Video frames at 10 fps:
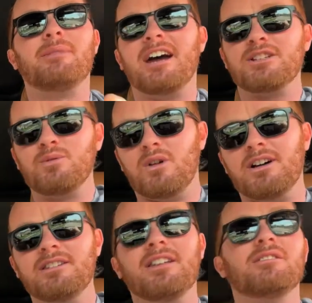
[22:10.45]
Max
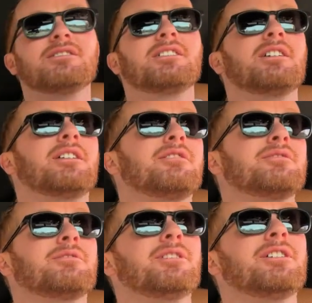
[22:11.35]
won. That was
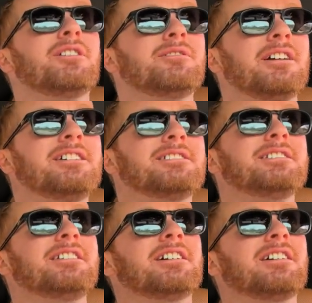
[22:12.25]
a really good race.
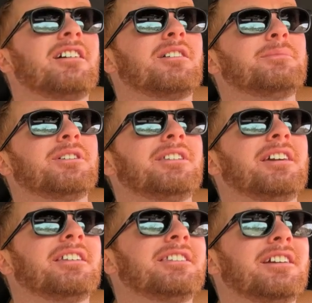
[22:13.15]
He got him near the
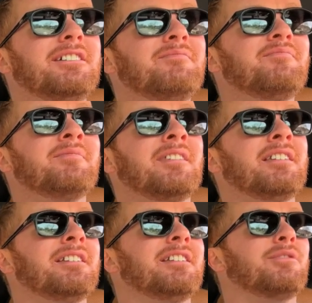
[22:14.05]
end there.
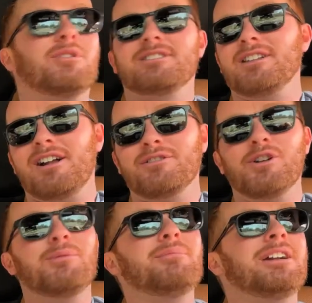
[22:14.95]
Wasn't a lot of
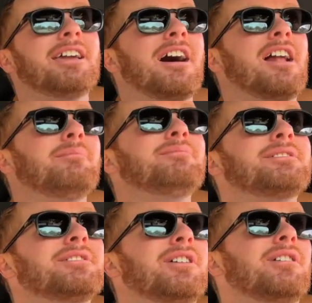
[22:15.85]
room, but he got him.
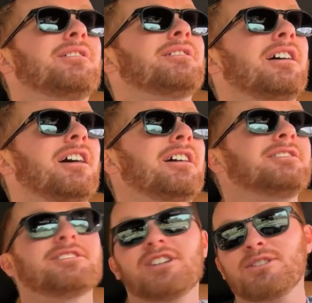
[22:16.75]
So I
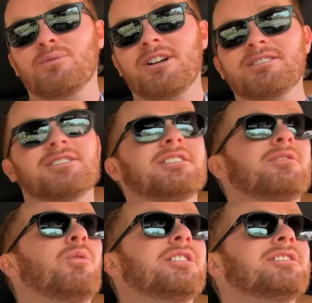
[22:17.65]
suggest watching
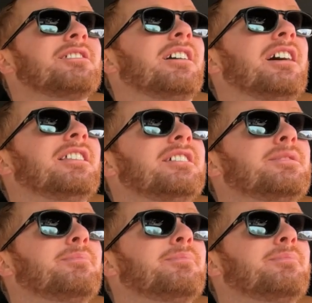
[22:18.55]
the highlights.